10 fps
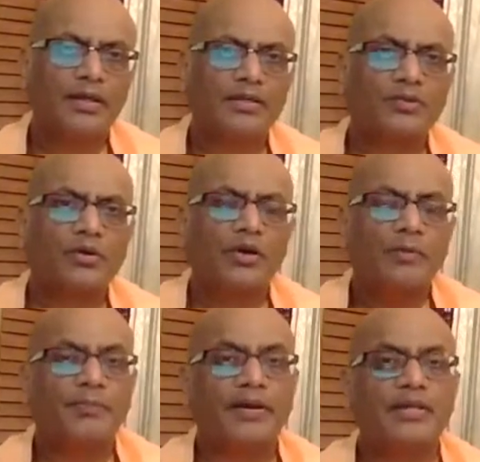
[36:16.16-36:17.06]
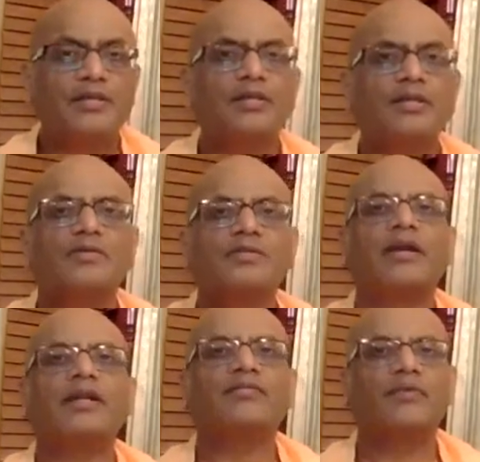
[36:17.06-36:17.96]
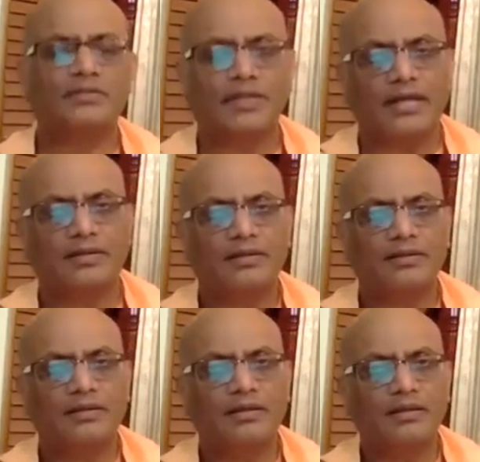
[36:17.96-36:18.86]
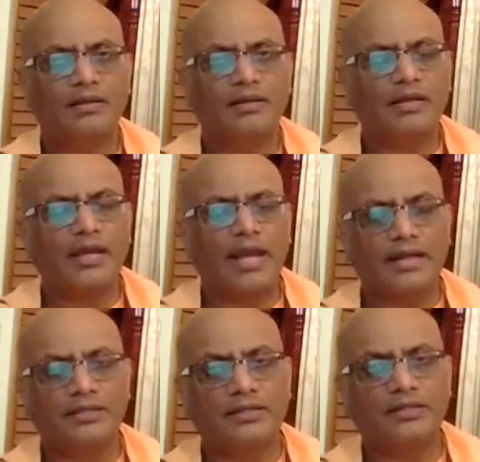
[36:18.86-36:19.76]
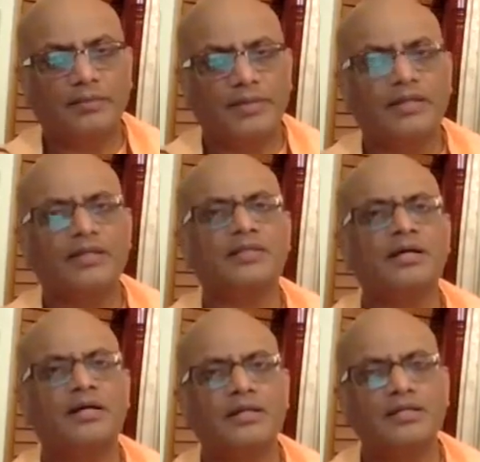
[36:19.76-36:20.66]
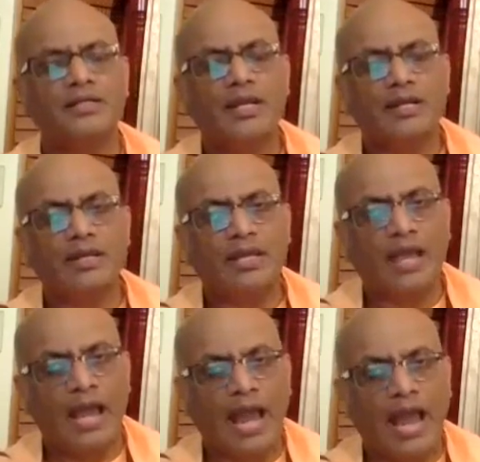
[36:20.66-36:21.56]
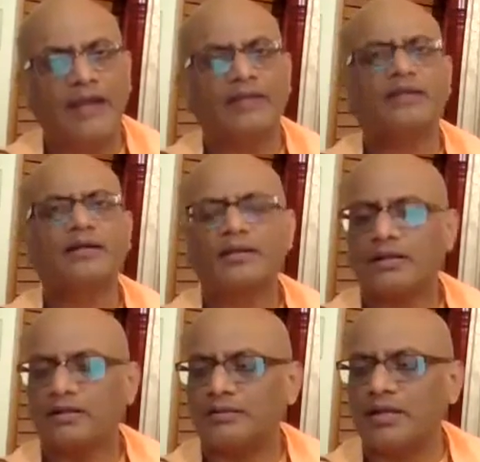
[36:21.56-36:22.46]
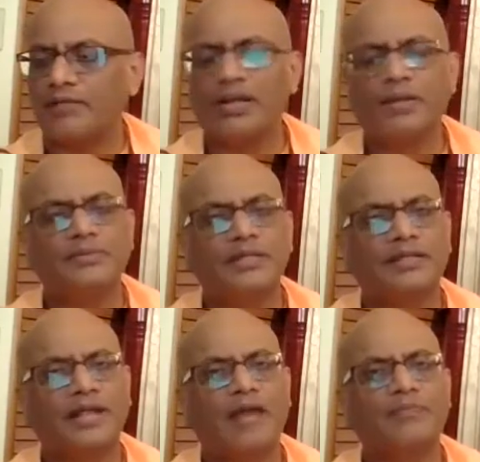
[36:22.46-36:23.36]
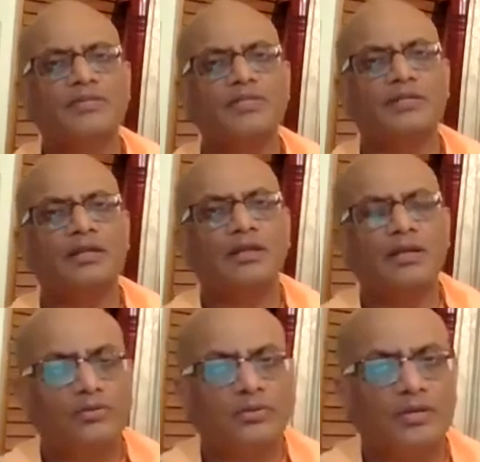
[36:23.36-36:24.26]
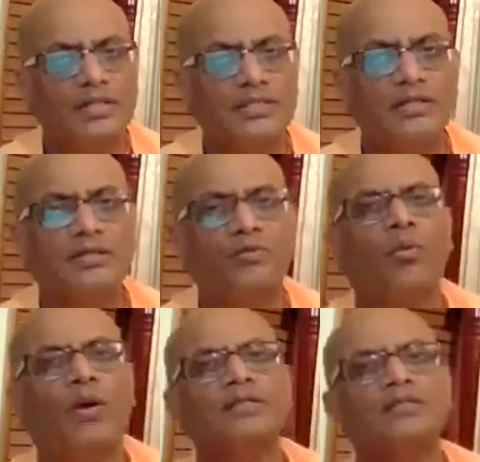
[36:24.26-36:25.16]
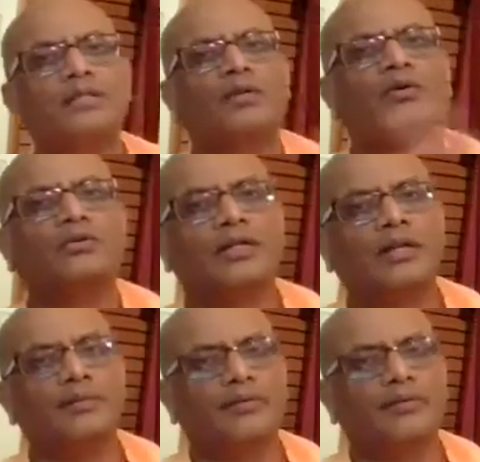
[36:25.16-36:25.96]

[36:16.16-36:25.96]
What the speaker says: So Parikshit was ready for that. He had that tremendous urge. He had developed that capacity to listen it once and go to that